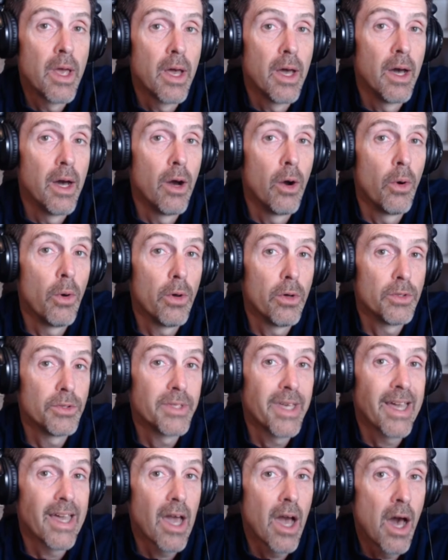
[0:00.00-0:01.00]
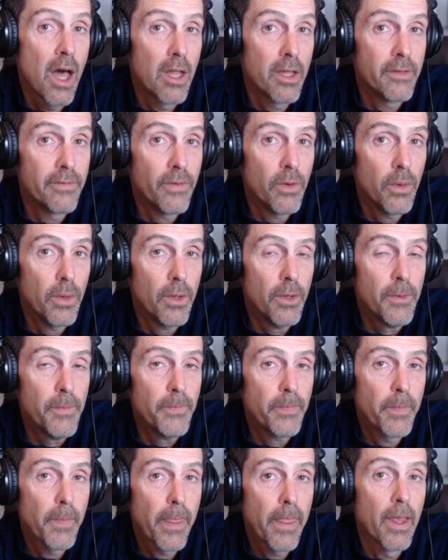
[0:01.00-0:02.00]
oils like olive
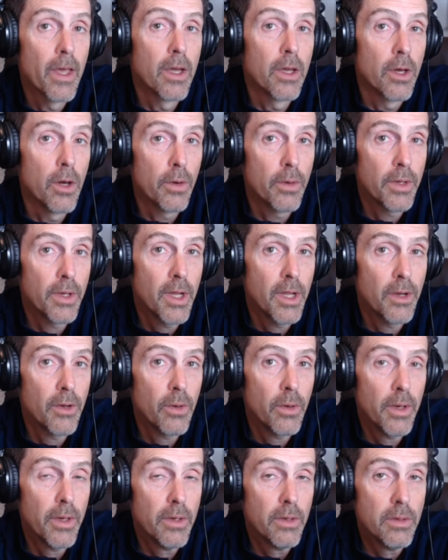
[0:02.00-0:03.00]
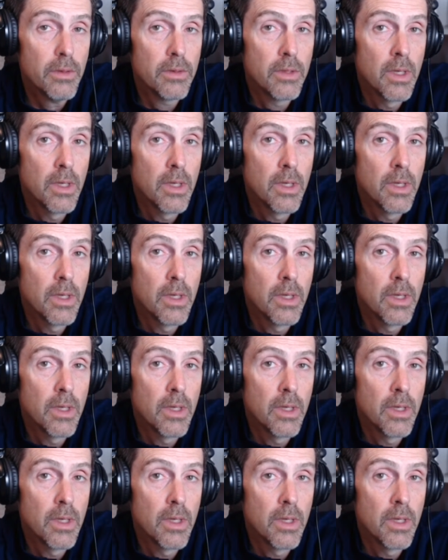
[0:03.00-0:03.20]
oil, coconut oil,